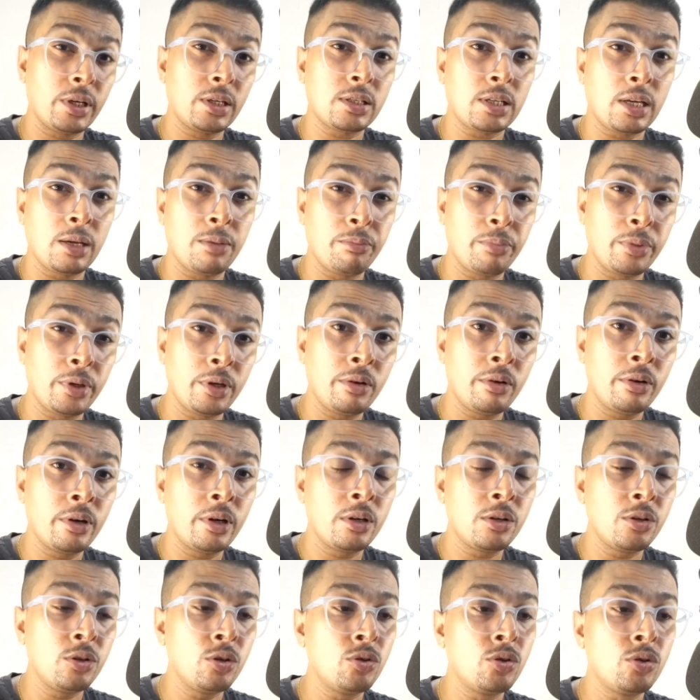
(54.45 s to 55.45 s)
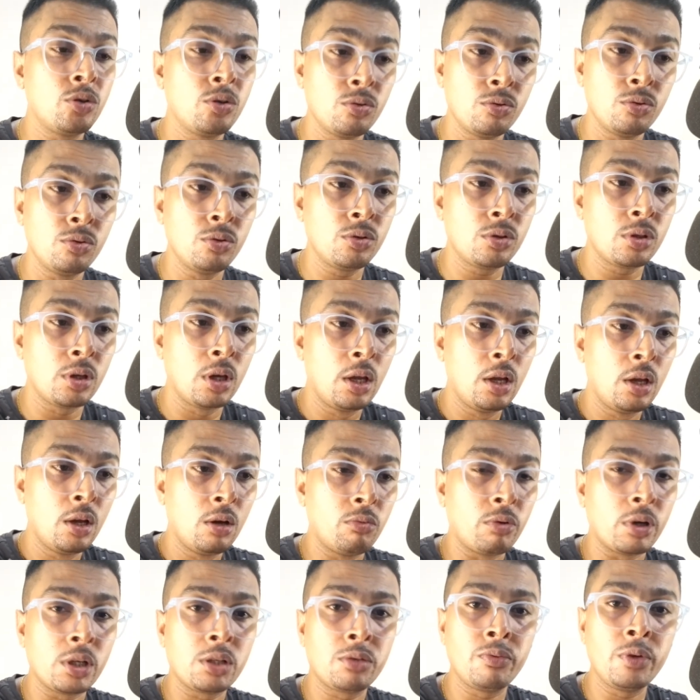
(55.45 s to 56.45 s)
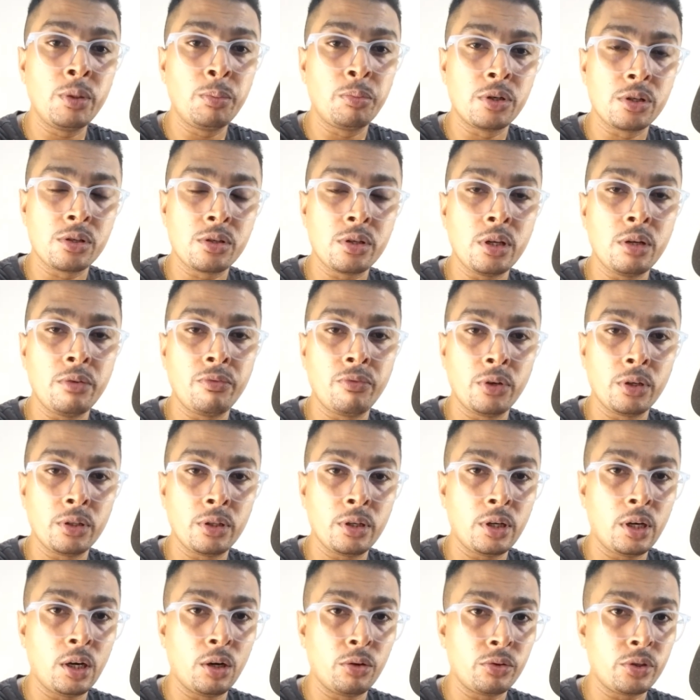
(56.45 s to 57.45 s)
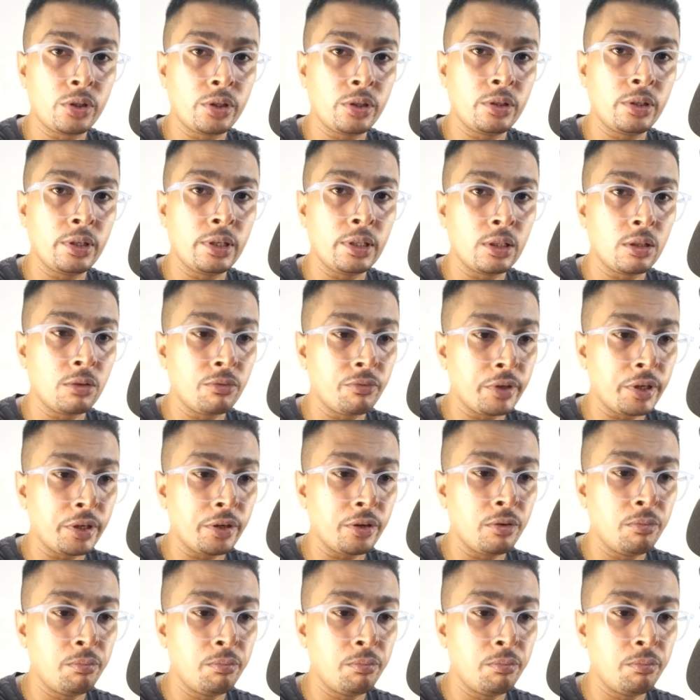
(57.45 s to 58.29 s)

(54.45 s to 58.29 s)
time period you choose once we proceed further out here in the video.